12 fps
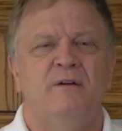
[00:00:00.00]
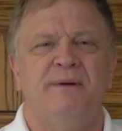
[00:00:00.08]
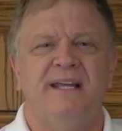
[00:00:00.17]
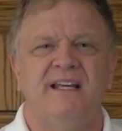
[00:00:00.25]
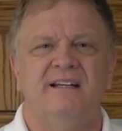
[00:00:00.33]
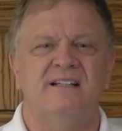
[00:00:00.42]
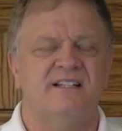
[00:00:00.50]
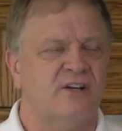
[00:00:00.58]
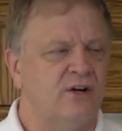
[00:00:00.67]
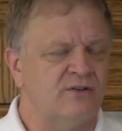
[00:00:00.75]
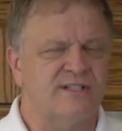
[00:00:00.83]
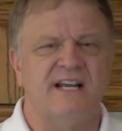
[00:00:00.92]
Begin to,
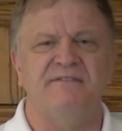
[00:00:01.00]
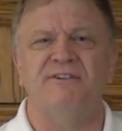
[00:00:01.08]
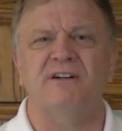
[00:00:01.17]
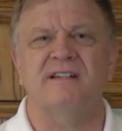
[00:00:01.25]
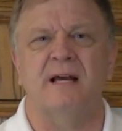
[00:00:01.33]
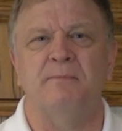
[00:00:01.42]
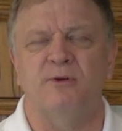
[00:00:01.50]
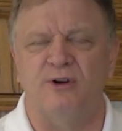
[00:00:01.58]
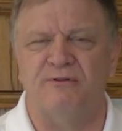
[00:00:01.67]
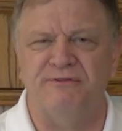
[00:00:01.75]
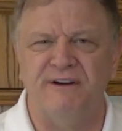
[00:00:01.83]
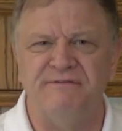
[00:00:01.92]
you know, say for example,
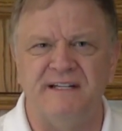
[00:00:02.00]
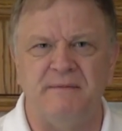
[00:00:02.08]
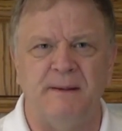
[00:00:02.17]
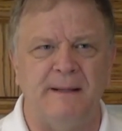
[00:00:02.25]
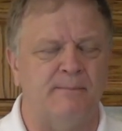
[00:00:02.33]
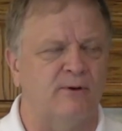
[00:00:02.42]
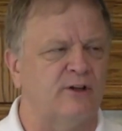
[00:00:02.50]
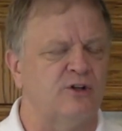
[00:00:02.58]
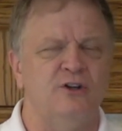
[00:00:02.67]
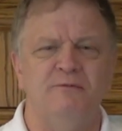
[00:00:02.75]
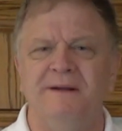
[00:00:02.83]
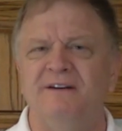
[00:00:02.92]
you're 50 people
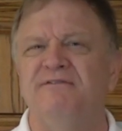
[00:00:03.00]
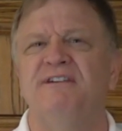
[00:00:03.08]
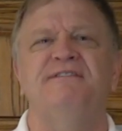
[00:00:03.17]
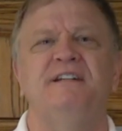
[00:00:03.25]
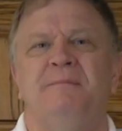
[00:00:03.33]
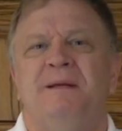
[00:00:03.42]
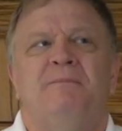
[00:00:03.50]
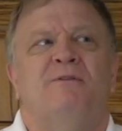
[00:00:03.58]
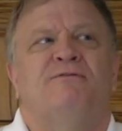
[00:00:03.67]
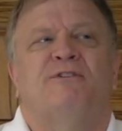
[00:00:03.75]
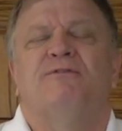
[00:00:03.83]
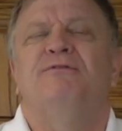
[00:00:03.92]
and you've been 50 people
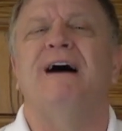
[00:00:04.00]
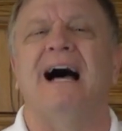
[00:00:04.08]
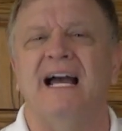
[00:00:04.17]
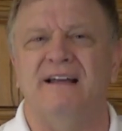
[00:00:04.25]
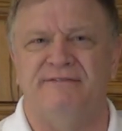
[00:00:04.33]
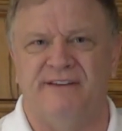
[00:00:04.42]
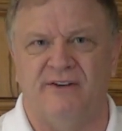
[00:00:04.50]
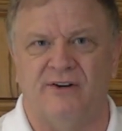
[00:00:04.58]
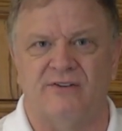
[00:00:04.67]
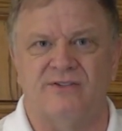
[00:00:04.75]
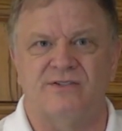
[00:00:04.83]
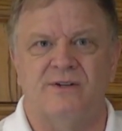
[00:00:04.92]
for 5
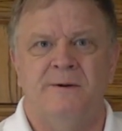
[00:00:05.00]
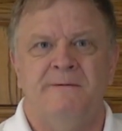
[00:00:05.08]
years.